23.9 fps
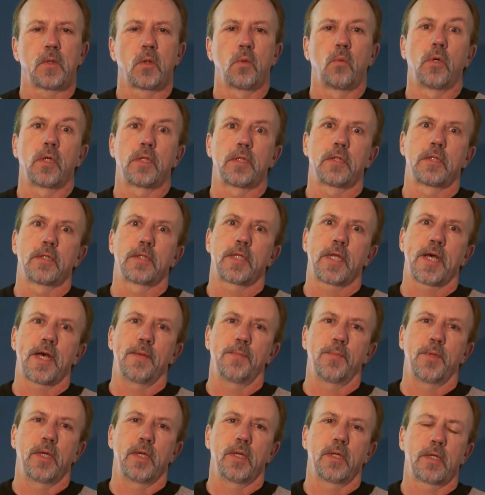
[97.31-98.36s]
What does
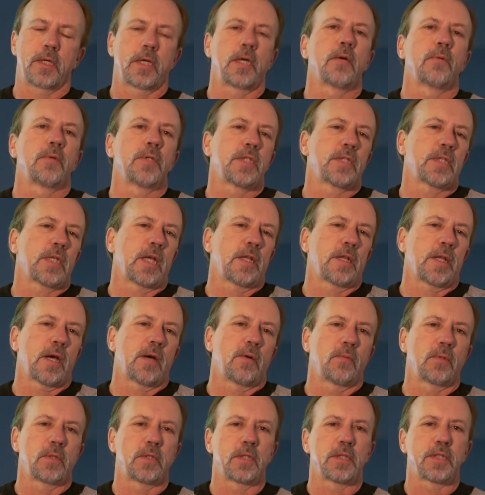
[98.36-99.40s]
that mean? I always say
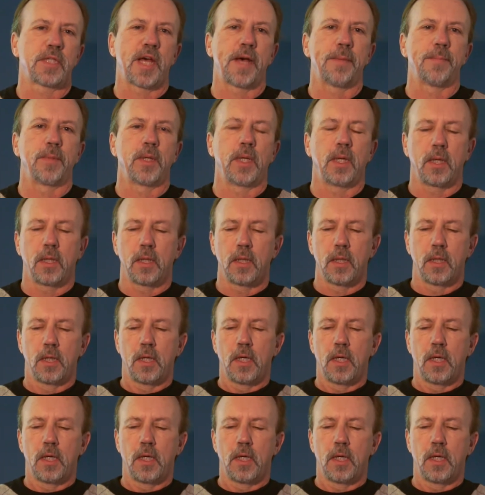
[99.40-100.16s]
that. What does that mean?